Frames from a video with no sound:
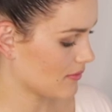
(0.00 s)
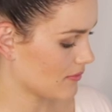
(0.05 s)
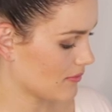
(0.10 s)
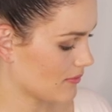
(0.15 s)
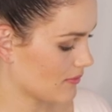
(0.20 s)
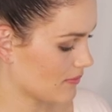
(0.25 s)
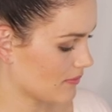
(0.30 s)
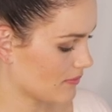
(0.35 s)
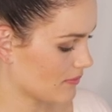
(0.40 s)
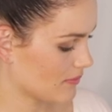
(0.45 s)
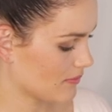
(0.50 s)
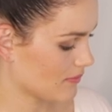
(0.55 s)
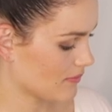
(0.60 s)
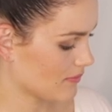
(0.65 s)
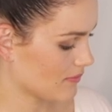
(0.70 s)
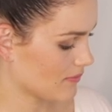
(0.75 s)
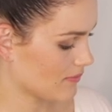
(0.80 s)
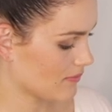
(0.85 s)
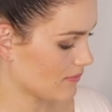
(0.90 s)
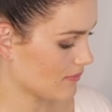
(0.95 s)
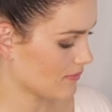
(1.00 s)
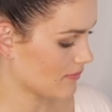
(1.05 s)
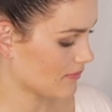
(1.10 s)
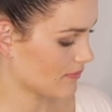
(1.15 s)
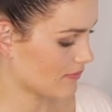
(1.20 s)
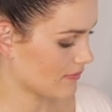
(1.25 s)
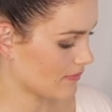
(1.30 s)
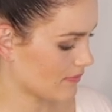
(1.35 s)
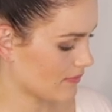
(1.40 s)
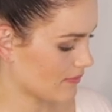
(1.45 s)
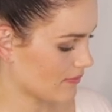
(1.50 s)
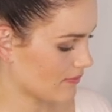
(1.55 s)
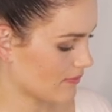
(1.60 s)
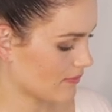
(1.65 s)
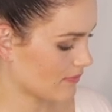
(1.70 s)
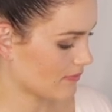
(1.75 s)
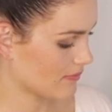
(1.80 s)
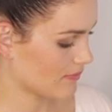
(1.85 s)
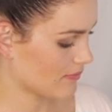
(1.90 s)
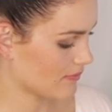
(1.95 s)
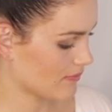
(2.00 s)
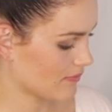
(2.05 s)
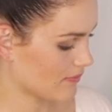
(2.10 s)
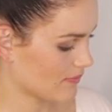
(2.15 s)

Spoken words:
No one is speaking in this clip.